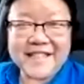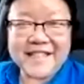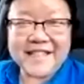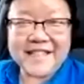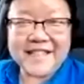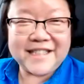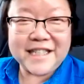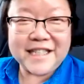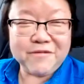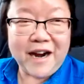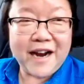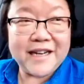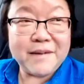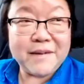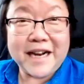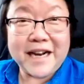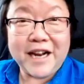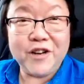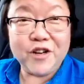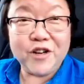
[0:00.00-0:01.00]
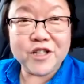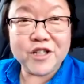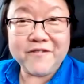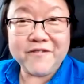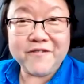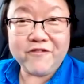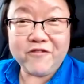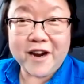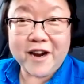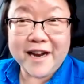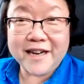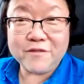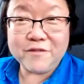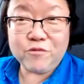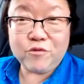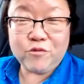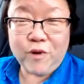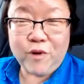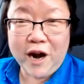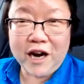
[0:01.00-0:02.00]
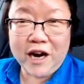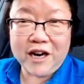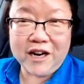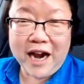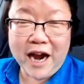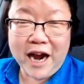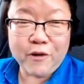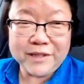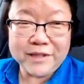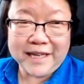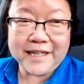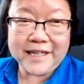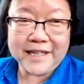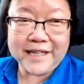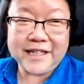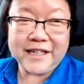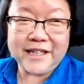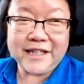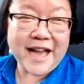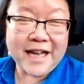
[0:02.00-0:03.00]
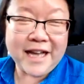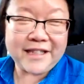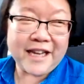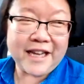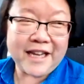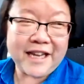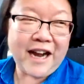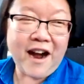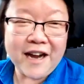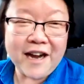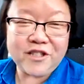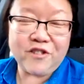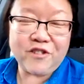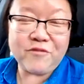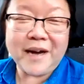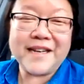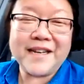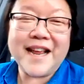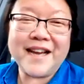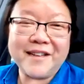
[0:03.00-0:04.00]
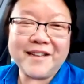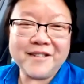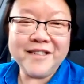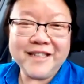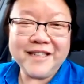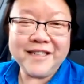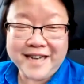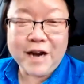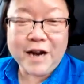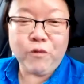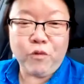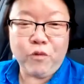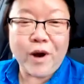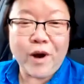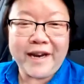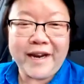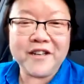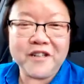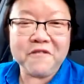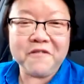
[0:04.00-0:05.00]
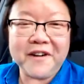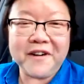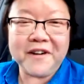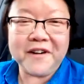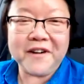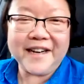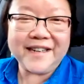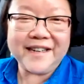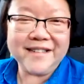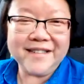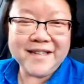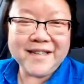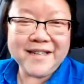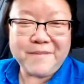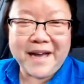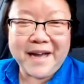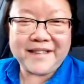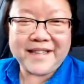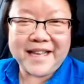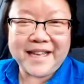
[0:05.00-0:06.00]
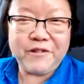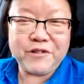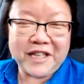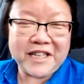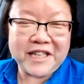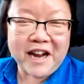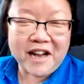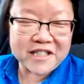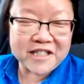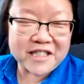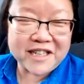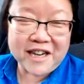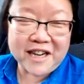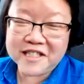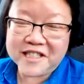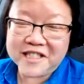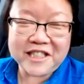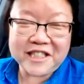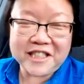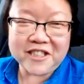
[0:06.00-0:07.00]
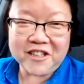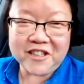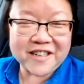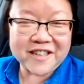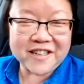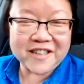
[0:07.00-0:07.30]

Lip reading: right. I mean, I lost my friend while I was at the height of my networking career. That there was a nasty shock